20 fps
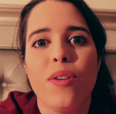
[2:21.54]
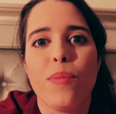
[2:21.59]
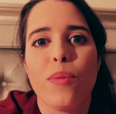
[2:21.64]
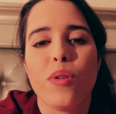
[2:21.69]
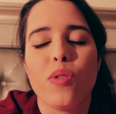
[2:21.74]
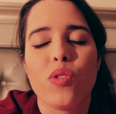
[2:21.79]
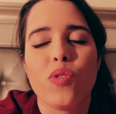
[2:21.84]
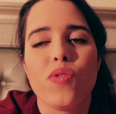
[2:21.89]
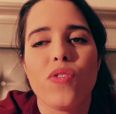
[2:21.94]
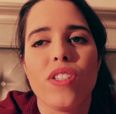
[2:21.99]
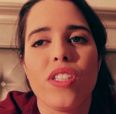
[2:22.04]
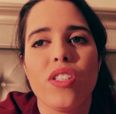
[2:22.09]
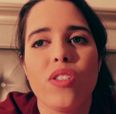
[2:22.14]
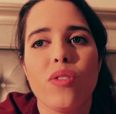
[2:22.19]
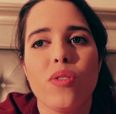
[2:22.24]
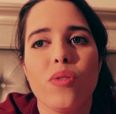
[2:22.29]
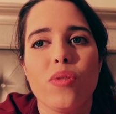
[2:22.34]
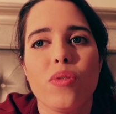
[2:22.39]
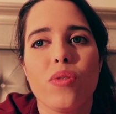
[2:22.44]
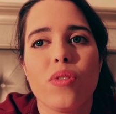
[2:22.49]
post
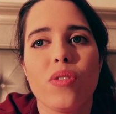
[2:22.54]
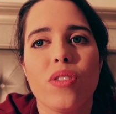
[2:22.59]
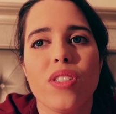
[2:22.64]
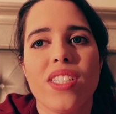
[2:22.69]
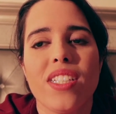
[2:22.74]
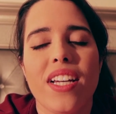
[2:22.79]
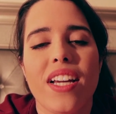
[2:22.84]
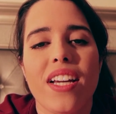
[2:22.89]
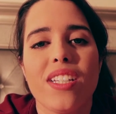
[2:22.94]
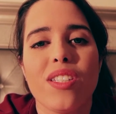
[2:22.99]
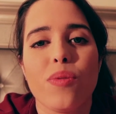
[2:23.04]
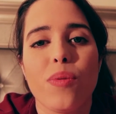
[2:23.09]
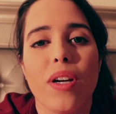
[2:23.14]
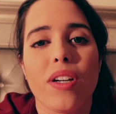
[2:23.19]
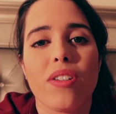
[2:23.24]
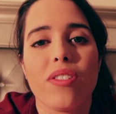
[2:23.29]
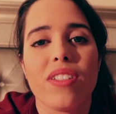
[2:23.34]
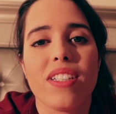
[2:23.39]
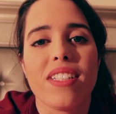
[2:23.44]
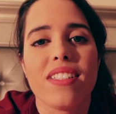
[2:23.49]
videos as
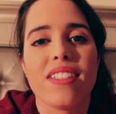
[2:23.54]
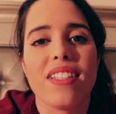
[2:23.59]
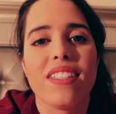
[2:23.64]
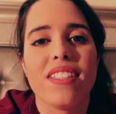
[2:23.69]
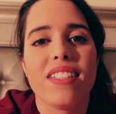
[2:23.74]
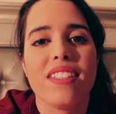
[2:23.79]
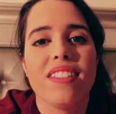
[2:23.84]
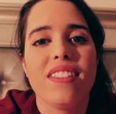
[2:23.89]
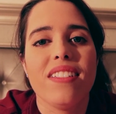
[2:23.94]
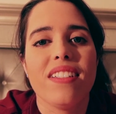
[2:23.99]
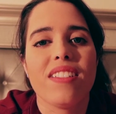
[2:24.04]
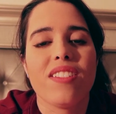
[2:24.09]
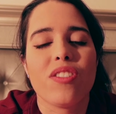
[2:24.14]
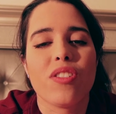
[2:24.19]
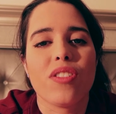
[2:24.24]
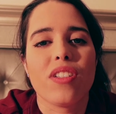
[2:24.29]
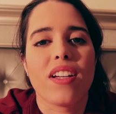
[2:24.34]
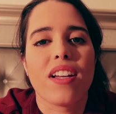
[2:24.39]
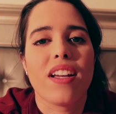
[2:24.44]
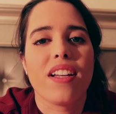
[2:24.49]
regularly as I did, and I
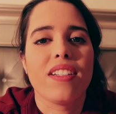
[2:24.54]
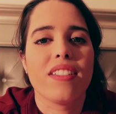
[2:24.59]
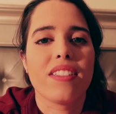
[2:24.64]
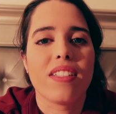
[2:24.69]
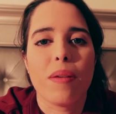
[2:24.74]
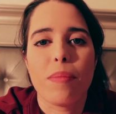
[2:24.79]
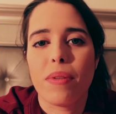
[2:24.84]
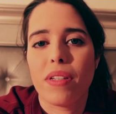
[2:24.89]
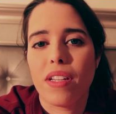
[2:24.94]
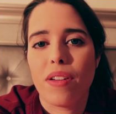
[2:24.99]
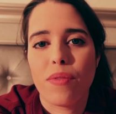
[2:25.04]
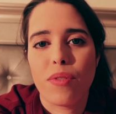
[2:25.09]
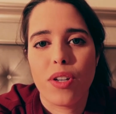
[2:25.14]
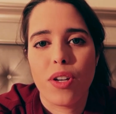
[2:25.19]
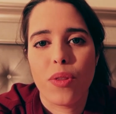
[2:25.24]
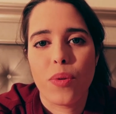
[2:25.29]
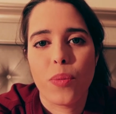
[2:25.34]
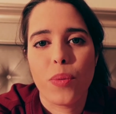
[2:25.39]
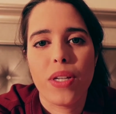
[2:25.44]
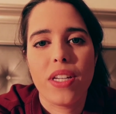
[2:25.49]
started kind of skipping every
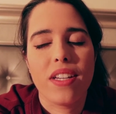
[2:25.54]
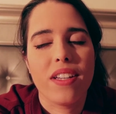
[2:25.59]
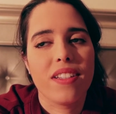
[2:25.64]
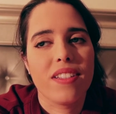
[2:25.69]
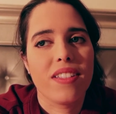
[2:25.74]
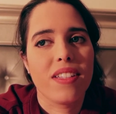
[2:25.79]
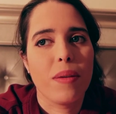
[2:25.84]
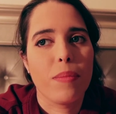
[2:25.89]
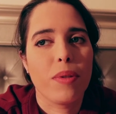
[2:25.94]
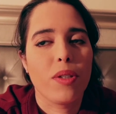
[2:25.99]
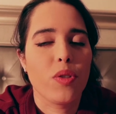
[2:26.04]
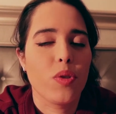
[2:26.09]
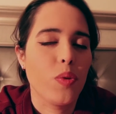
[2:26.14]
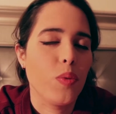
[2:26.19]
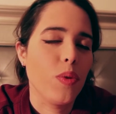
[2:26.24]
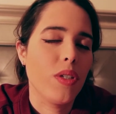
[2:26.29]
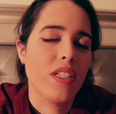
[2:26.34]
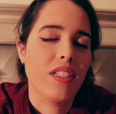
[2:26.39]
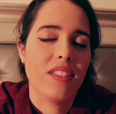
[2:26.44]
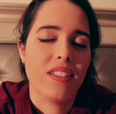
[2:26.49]
other week, skipping
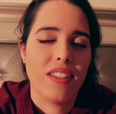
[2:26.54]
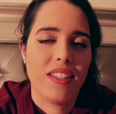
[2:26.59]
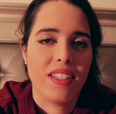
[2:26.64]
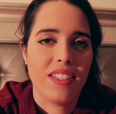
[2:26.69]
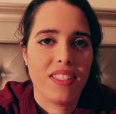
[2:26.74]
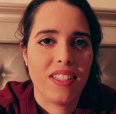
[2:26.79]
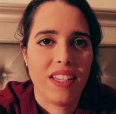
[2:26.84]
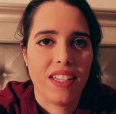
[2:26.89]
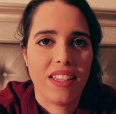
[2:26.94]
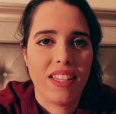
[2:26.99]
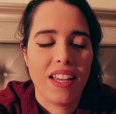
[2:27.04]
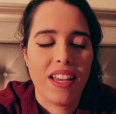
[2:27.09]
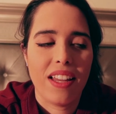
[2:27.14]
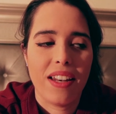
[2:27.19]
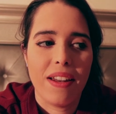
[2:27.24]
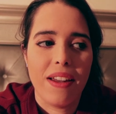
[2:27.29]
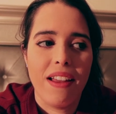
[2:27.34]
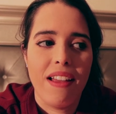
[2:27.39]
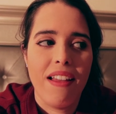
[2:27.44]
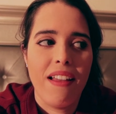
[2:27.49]
2 weeks, things like
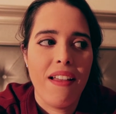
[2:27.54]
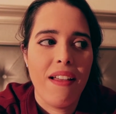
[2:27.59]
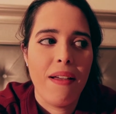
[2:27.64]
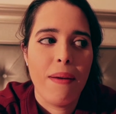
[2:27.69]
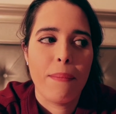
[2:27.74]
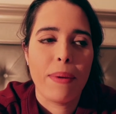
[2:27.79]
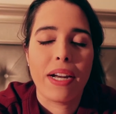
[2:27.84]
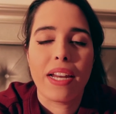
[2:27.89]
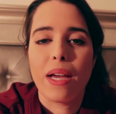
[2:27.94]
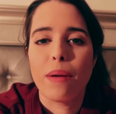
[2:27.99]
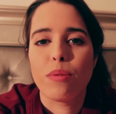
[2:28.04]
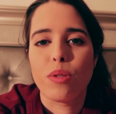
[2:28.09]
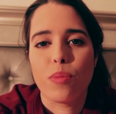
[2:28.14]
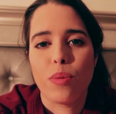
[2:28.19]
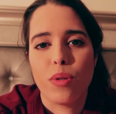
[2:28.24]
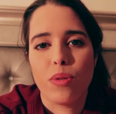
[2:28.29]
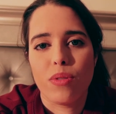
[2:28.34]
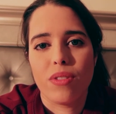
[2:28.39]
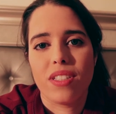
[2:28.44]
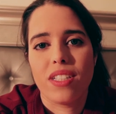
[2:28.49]
that. But I kept
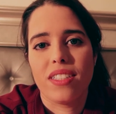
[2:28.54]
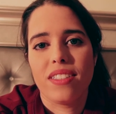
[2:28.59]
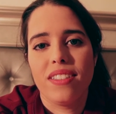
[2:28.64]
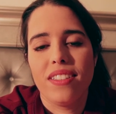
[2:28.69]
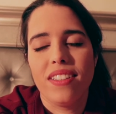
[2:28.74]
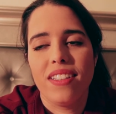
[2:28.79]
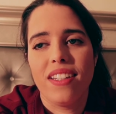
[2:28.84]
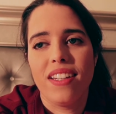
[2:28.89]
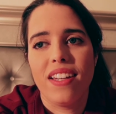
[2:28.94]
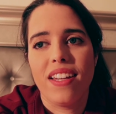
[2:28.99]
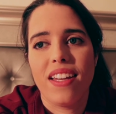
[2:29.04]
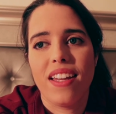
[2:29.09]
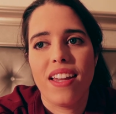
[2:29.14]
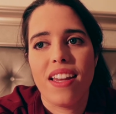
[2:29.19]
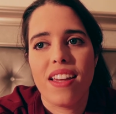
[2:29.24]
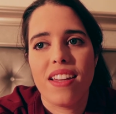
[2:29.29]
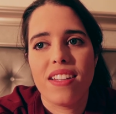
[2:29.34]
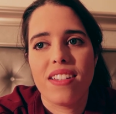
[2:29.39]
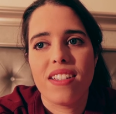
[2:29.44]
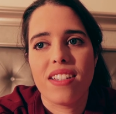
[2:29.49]
posting,
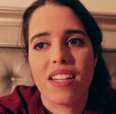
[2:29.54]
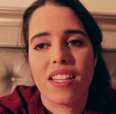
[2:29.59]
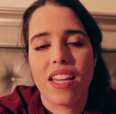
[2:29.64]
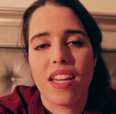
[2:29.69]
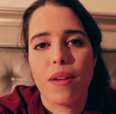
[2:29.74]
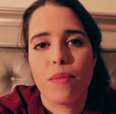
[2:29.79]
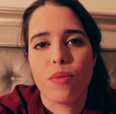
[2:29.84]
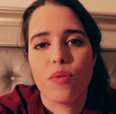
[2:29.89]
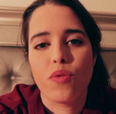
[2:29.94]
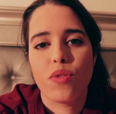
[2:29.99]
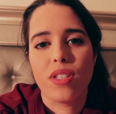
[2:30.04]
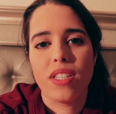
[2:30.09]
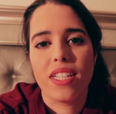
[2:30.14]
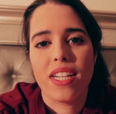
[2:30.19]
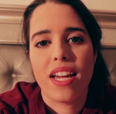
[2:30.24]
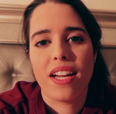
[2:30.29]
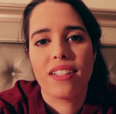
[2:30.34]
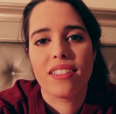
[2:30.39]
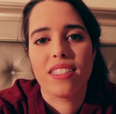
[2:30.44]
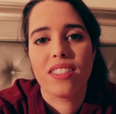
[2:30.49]
and I kept really
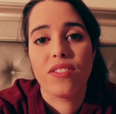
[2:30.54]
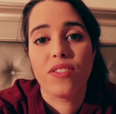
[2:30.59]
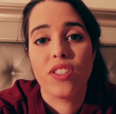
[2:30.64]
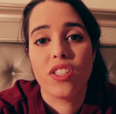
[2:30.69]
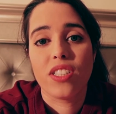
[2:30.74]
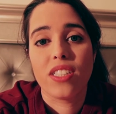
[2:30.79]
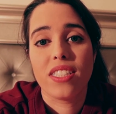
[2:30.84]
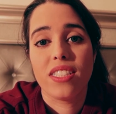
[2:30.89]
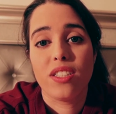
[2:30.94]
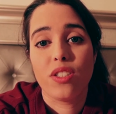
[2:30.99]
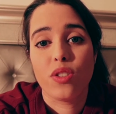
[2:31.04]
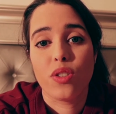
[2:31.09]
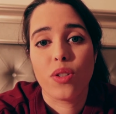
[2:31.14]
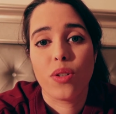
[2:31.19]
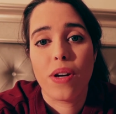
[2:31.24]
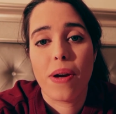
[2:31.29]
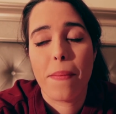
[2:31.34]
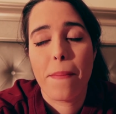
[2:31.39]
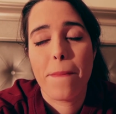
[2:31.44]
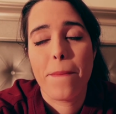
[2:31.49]
active on
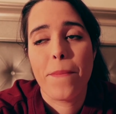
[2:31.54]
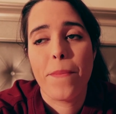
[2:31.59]
Instagram.